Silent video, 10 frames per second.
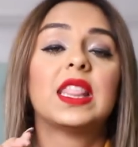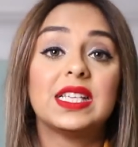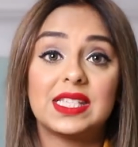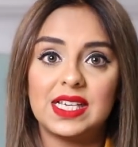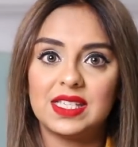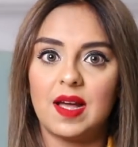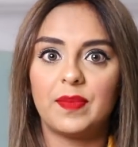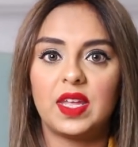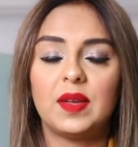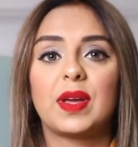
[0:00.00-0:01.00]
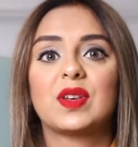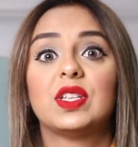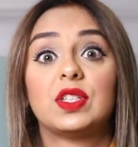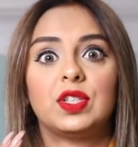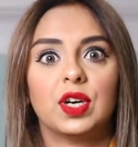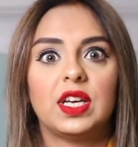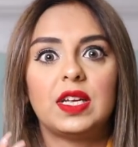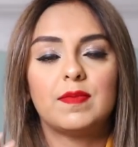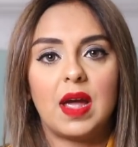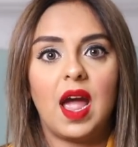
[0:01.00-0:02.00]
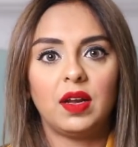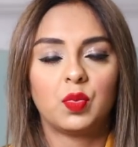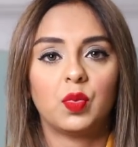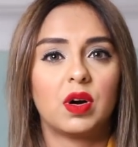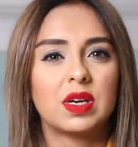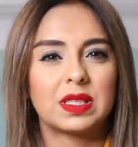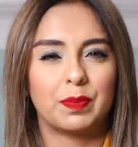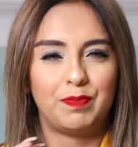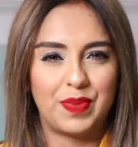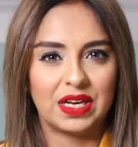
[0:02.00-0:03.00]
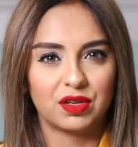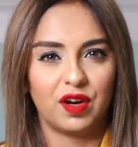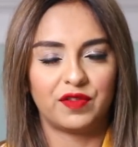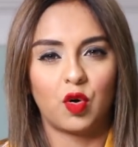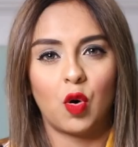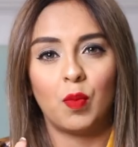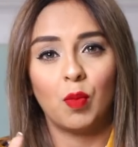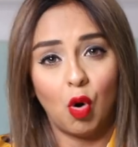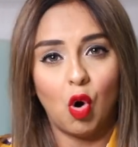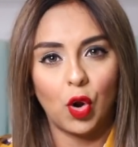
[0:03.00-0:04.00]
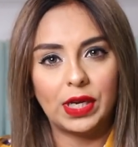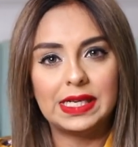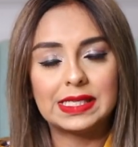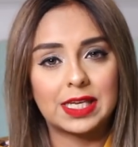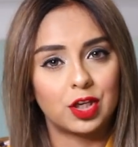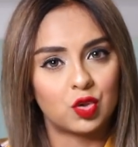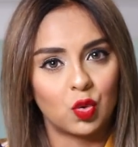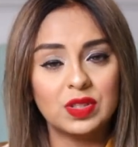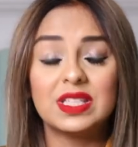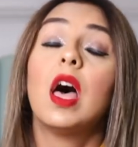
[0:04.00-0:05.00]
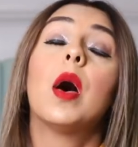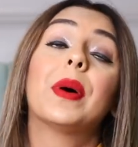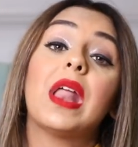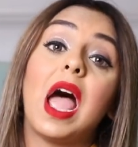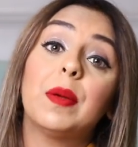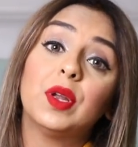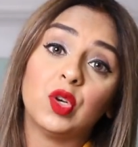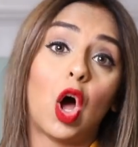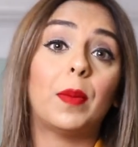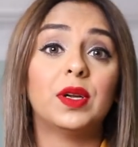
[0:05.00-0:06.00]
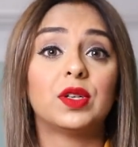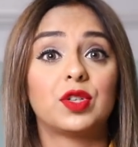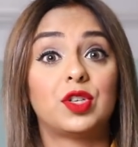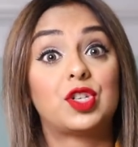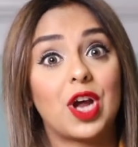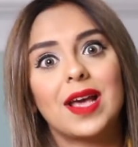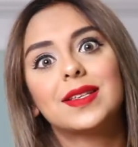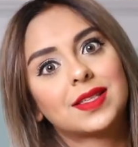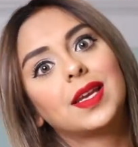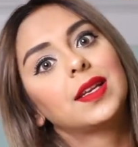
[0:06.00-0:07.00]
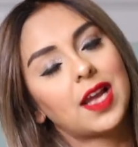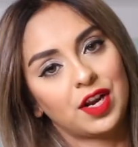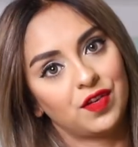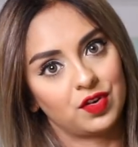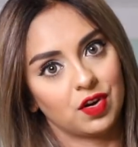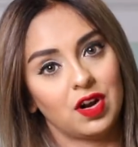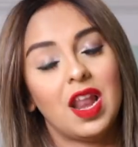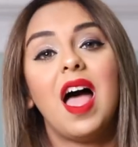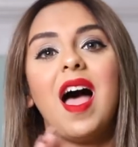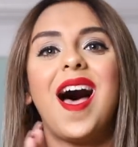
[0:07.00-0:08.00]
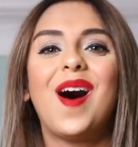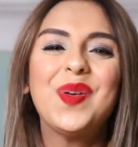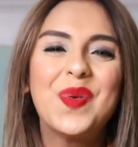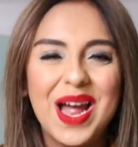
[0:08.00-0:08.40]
This is something because it's really matte works better for more oily skin tones, but I'm a normal to dry skin kind of girl. How do